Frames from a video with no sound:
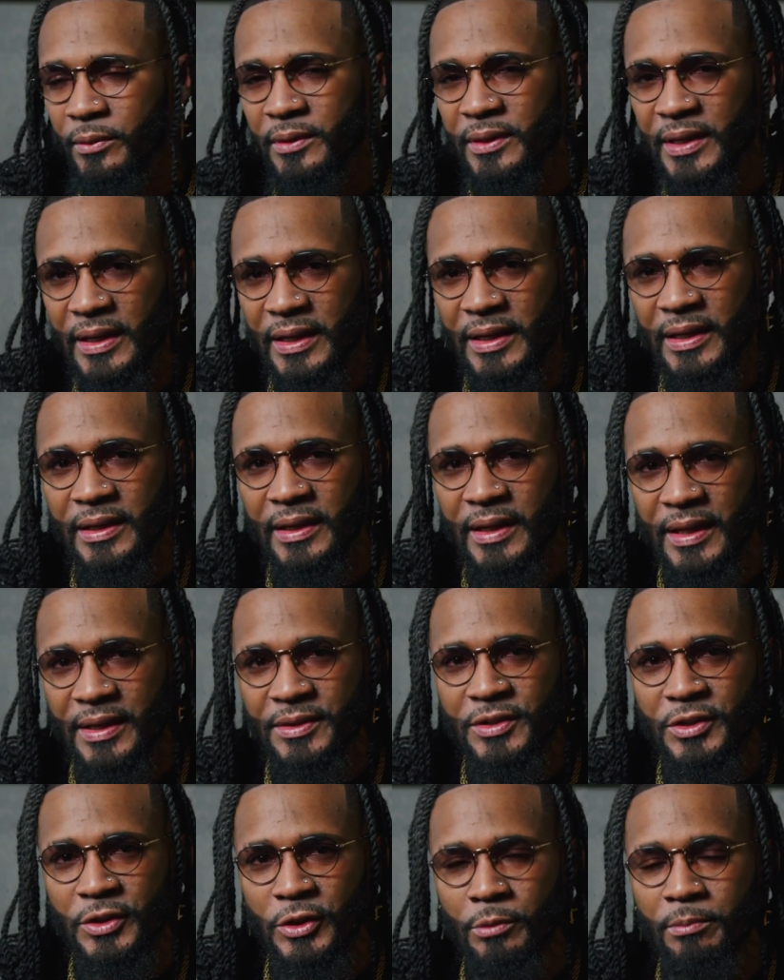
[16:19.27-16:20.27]
get it
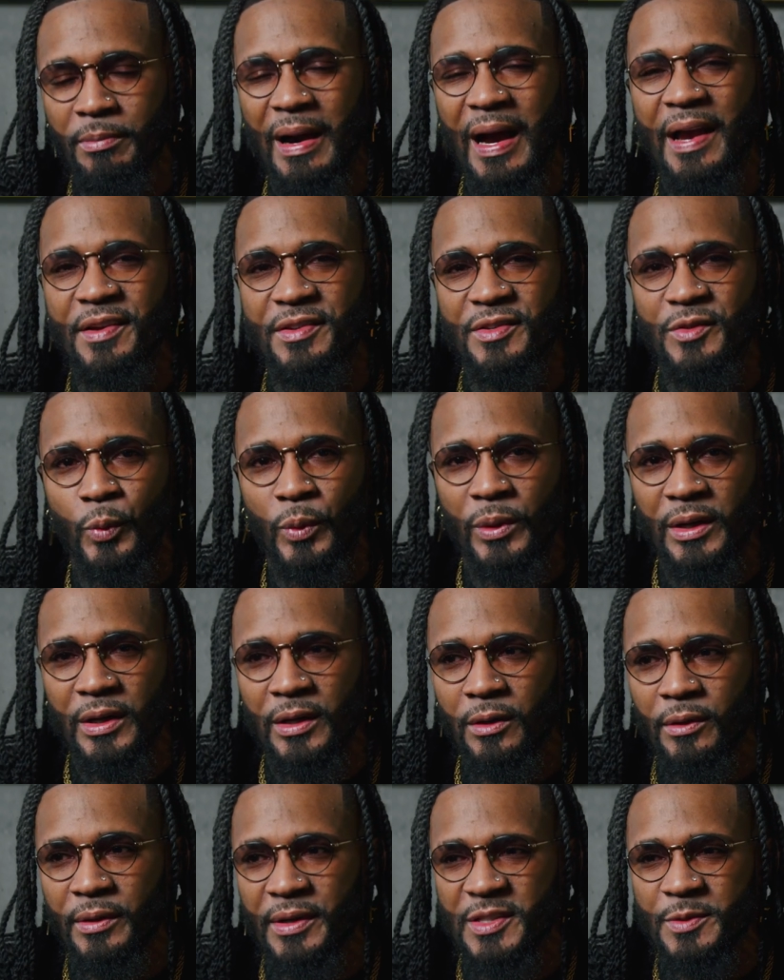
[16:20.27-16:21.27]
into you by his
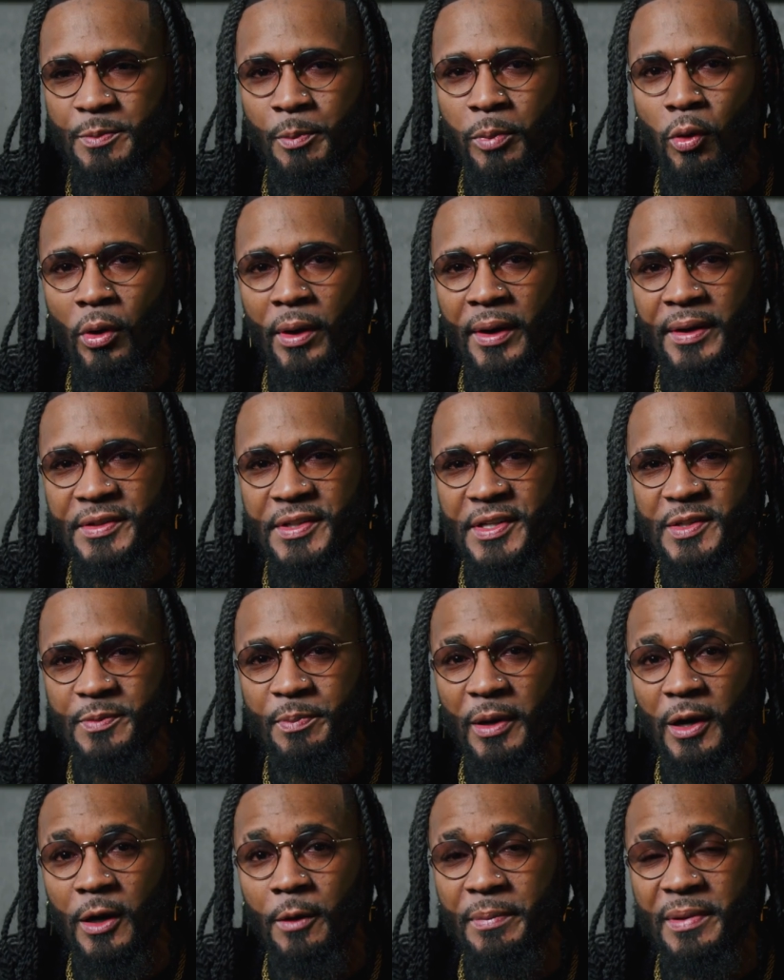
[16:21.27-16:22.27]
will, his point, his
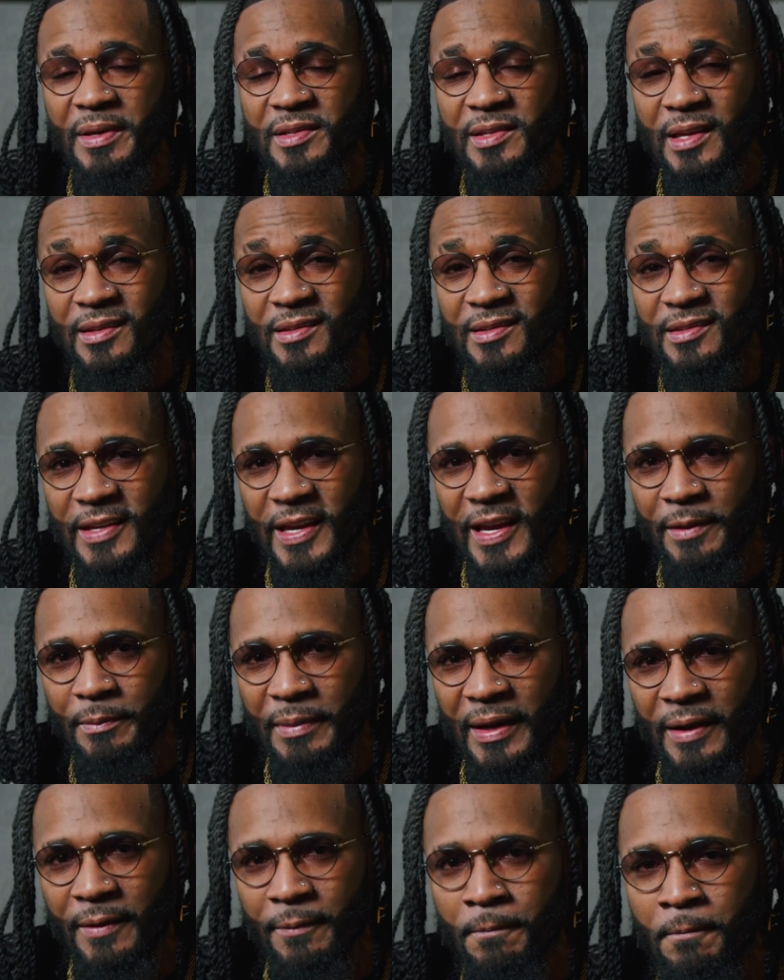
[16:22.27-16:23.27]
purpose, his
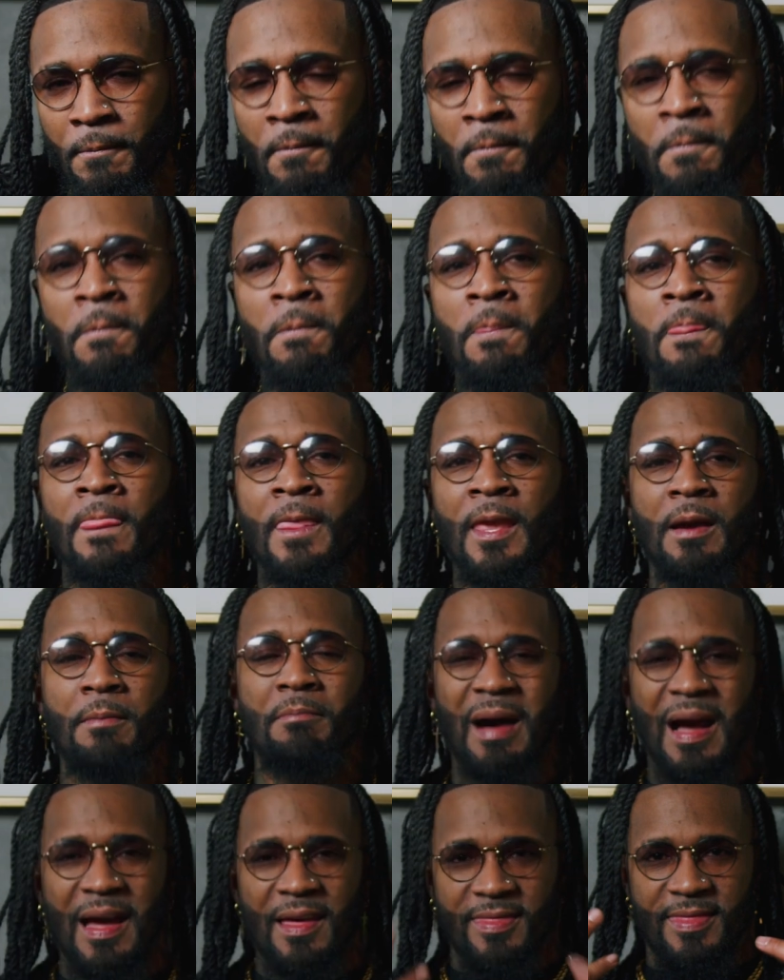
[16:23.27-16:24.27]
statement.
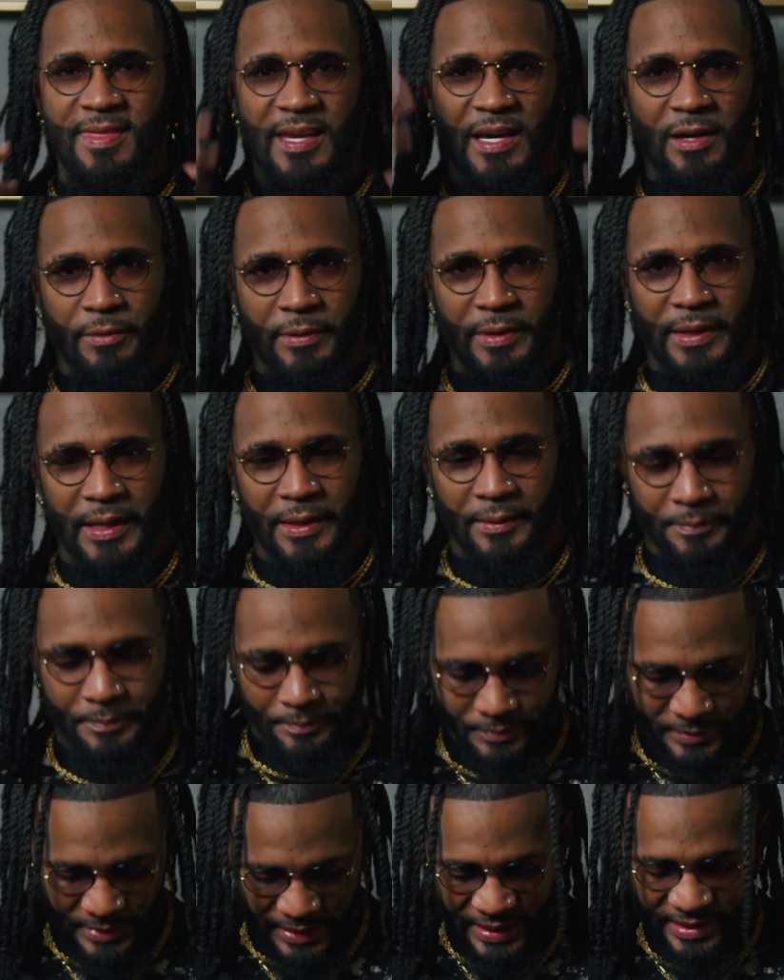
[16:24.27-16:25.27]
My theory
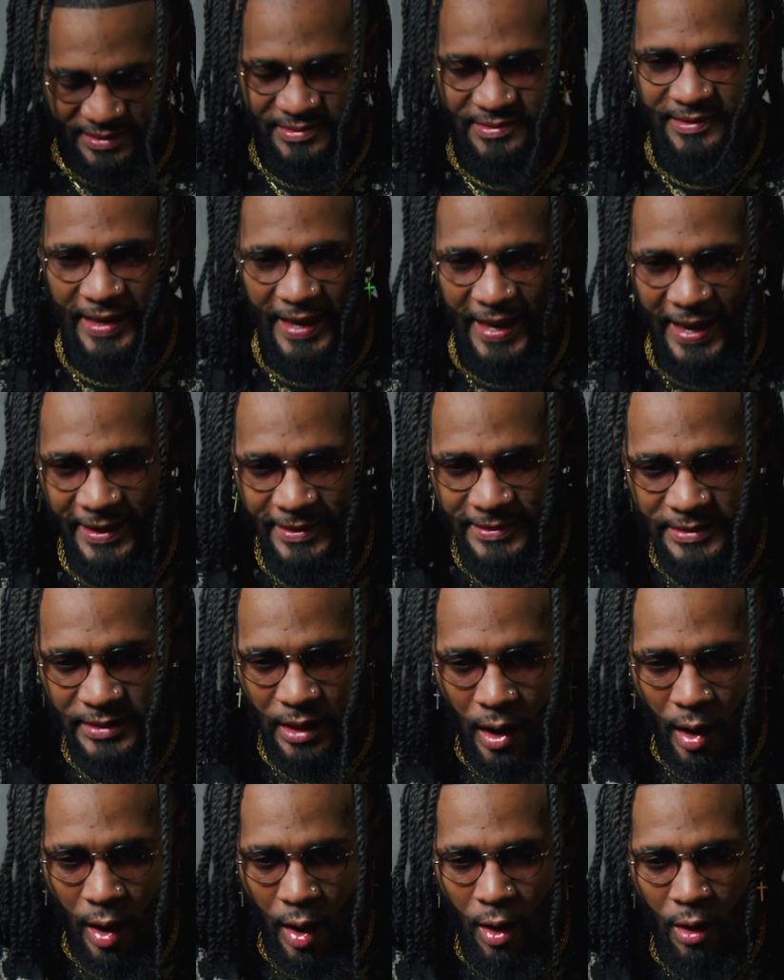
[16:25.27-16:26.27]
is that
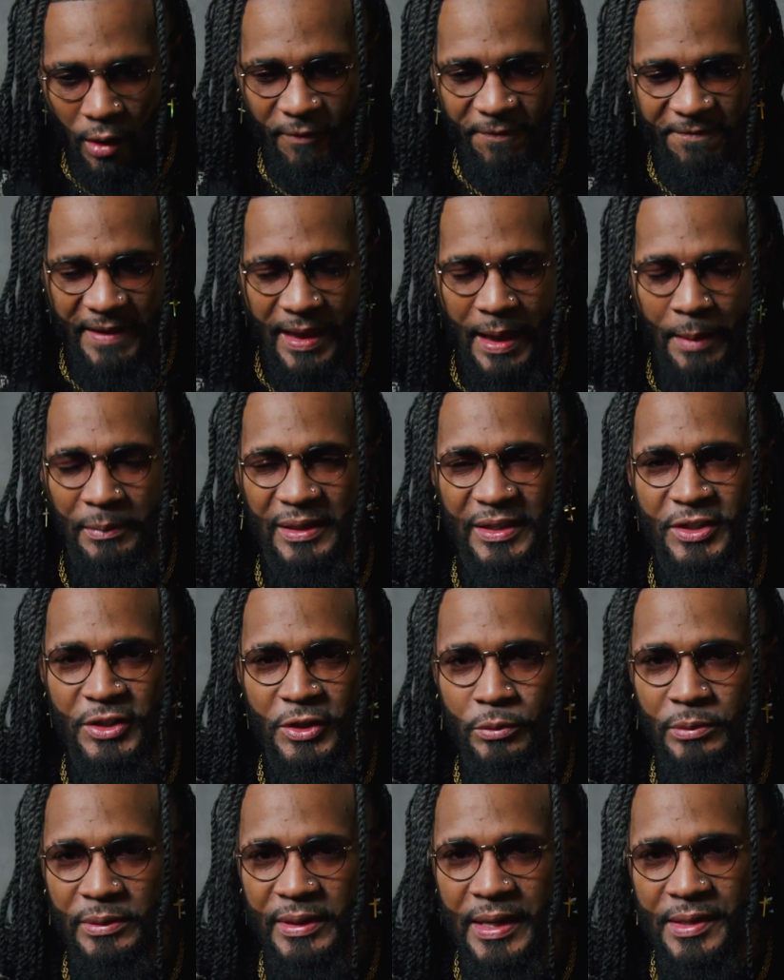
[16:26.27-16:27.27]
all family
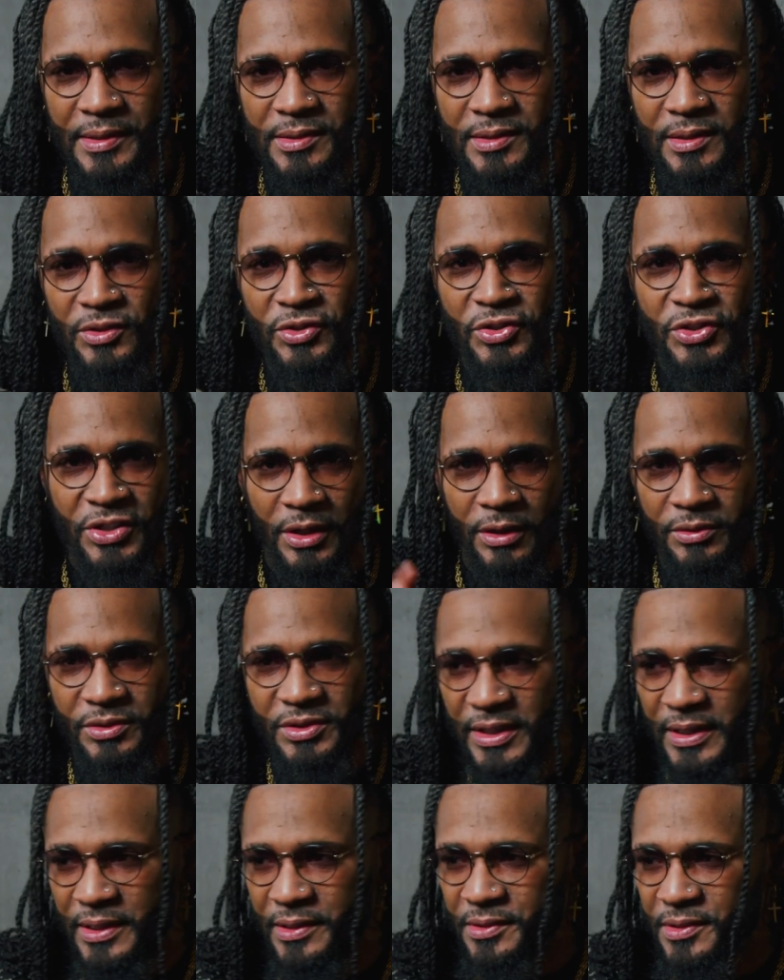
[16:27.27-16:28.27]
units,
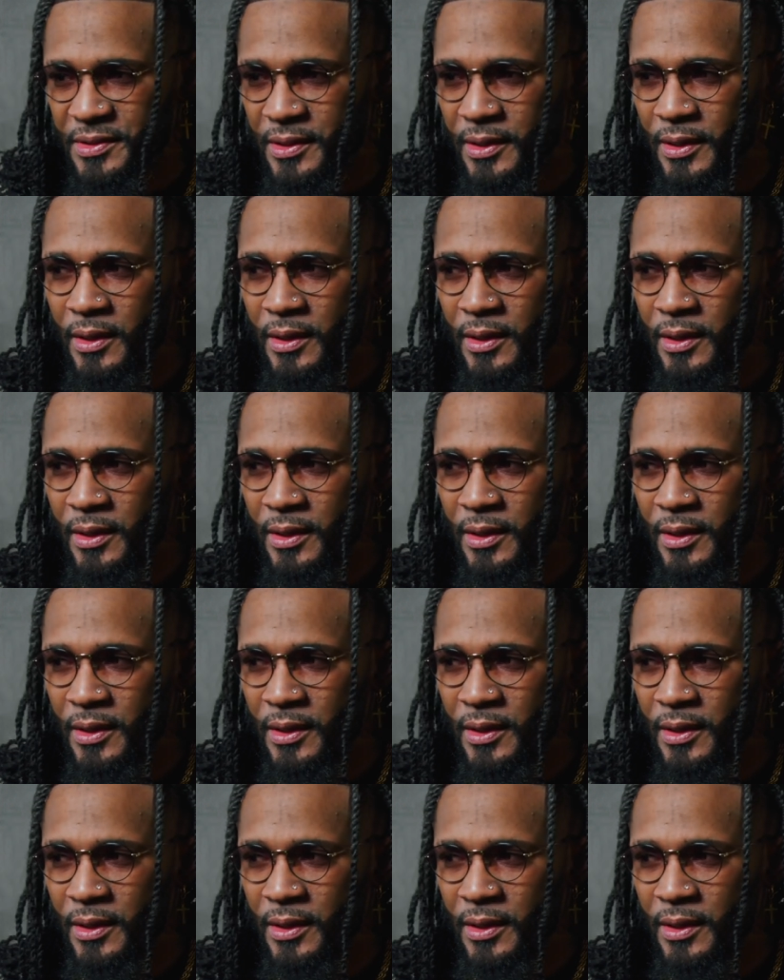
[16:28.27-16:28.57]
churches,